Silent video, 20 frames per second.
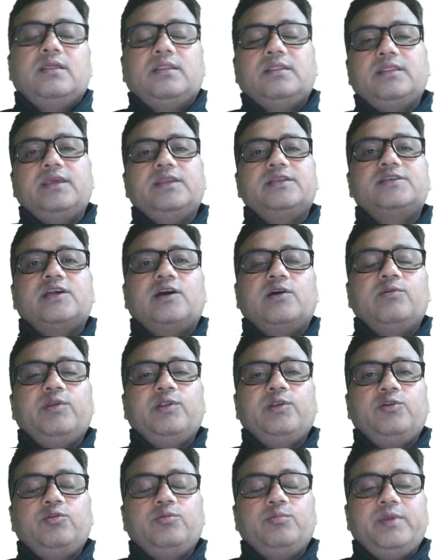the
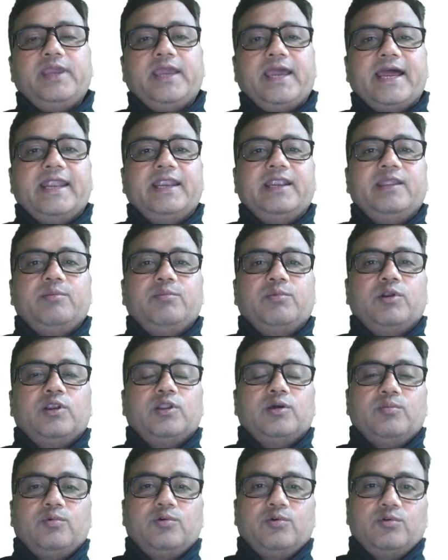drowning to be
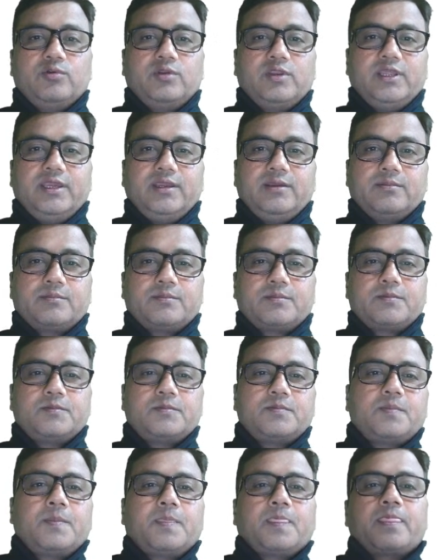ante-mortem only.
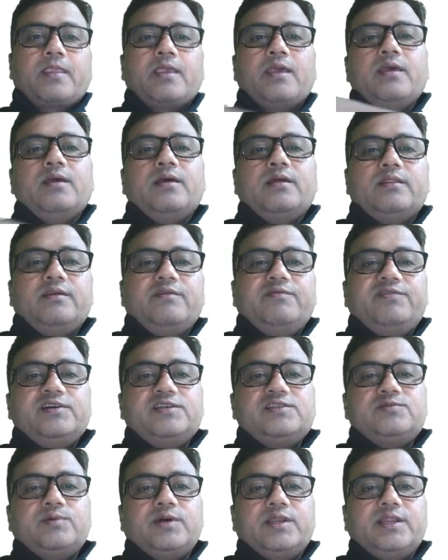The
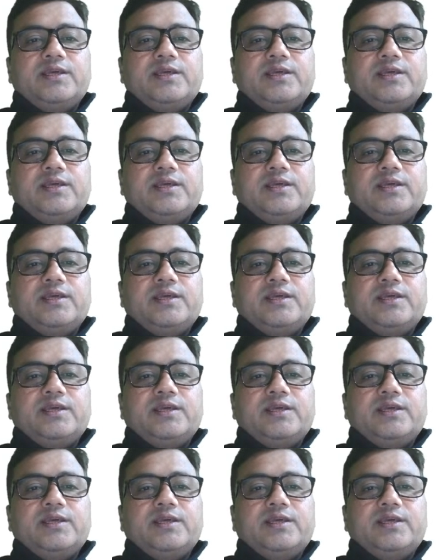first one